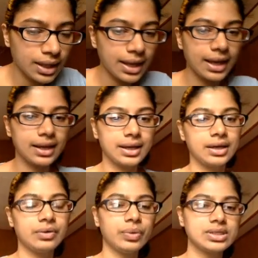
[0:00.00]

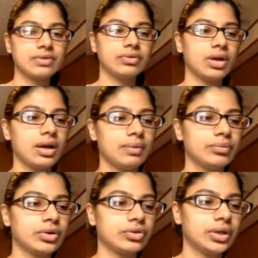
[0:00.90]
And once I've
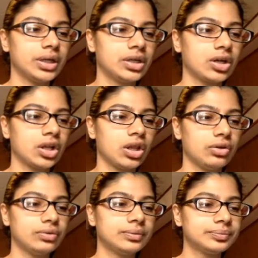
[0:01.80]
created a clone,